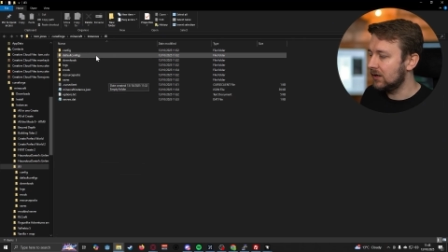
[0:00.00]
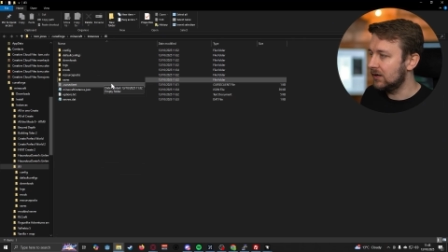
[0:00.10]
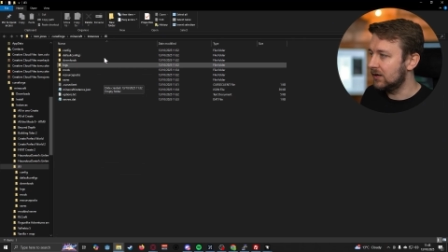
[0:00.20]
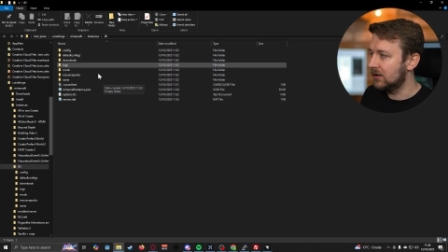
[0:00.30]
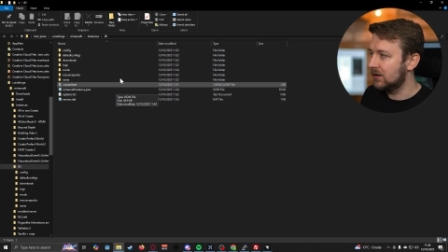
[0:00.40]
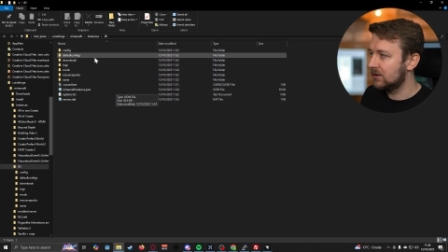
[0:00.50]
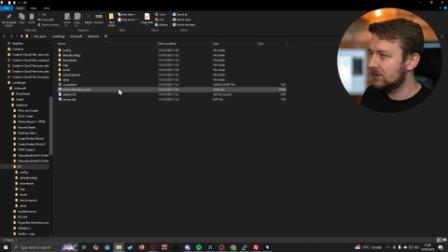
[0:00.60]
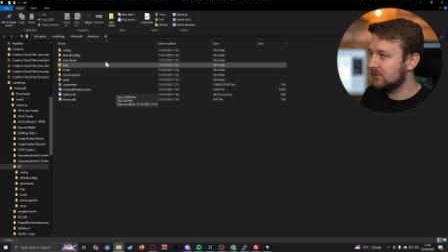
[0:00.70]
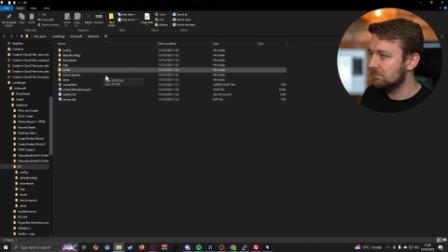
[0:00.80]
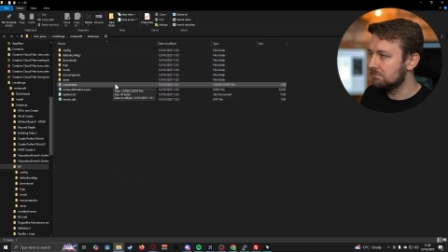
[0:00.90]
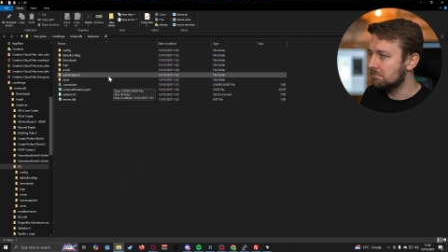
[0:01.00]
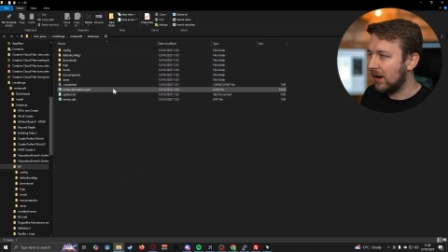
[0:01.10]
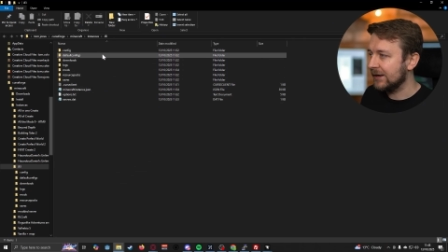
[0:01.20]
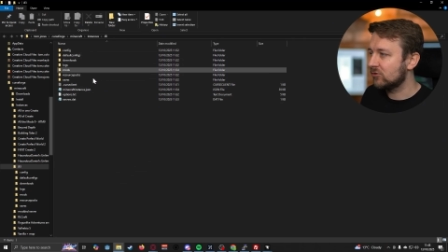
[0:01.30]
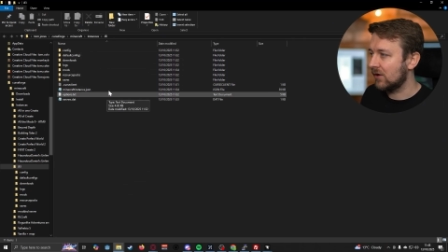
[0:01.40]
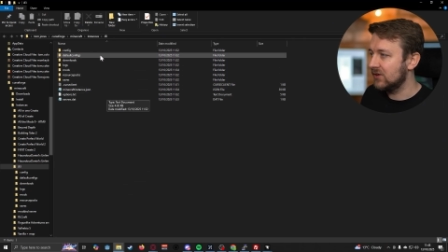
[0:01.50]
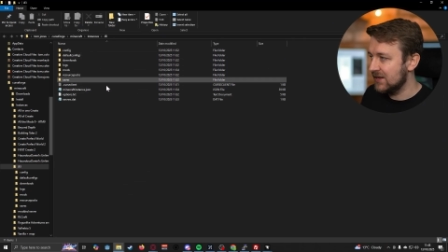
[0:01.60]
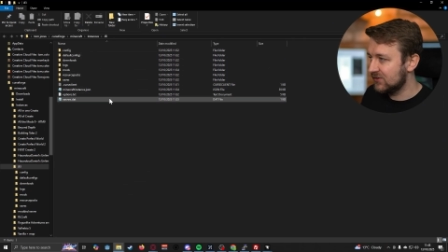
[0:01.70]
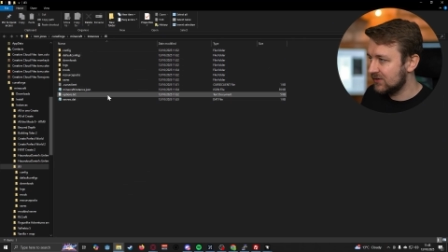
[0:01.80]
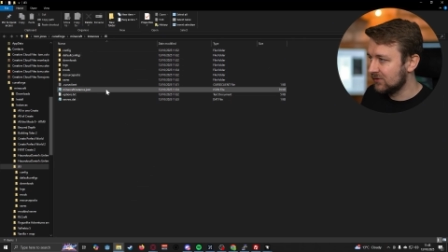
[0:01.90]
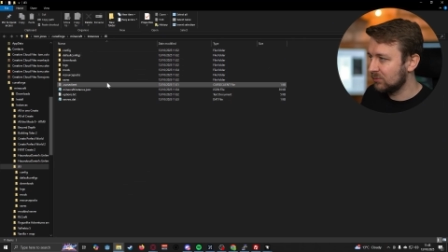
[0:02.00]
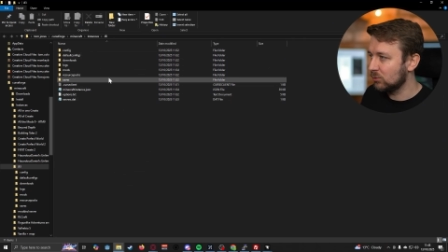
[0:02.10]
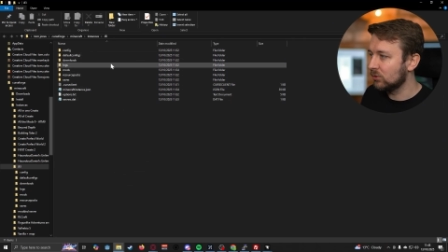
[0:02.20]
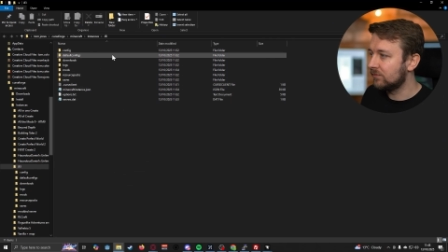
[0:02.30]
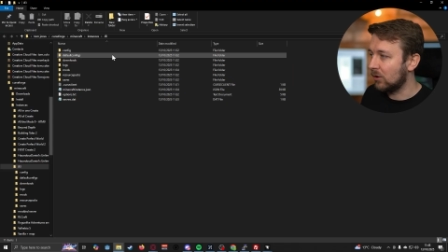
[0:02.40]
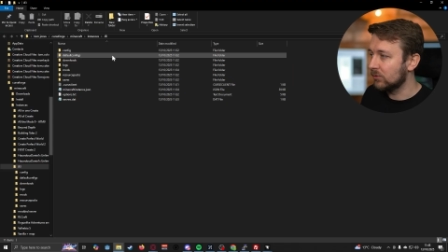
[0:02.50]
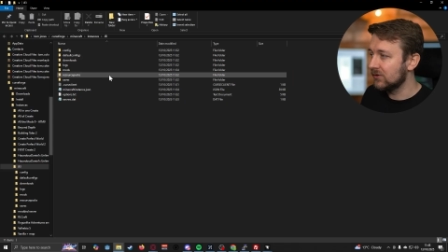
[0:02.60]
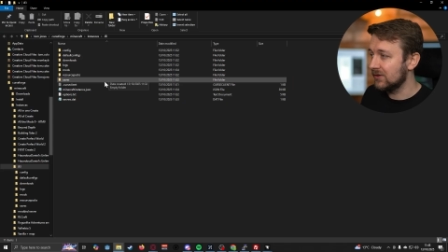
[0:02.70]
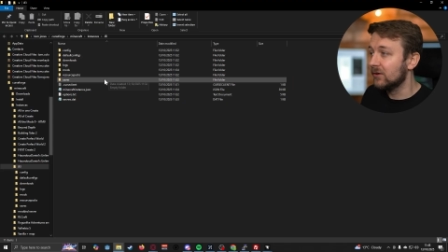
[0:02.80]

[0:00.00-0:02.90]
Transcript: uh, Minecraft instance with all the folders.